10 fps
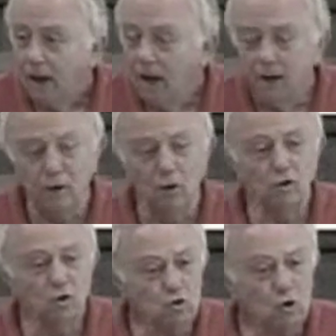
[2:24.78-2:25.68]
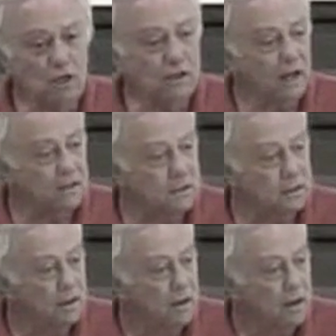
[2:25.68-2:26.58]
And not only that,
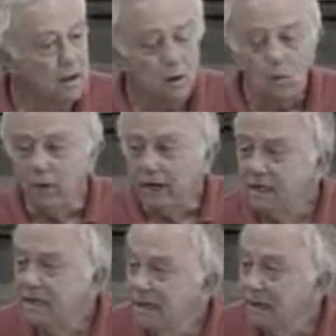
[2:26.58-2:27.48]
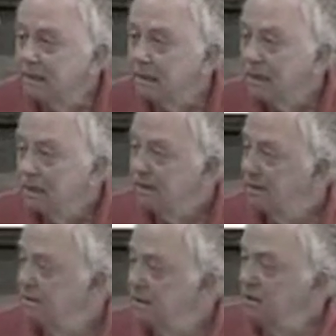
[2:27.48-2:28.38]
we hear
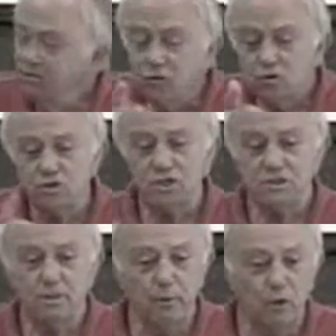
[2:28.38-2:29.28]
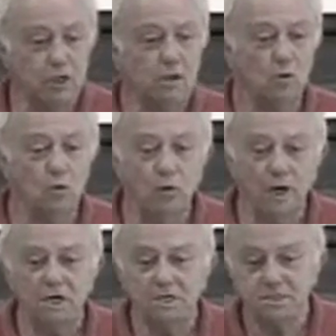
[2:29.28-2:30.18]
that if you see somebody who
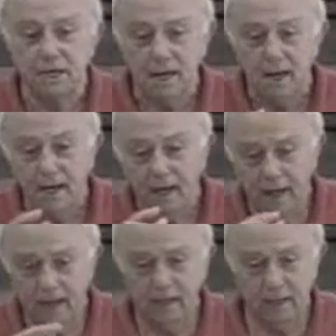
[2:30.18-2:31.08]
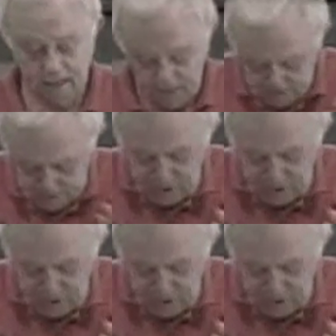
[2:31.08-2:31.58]
wears a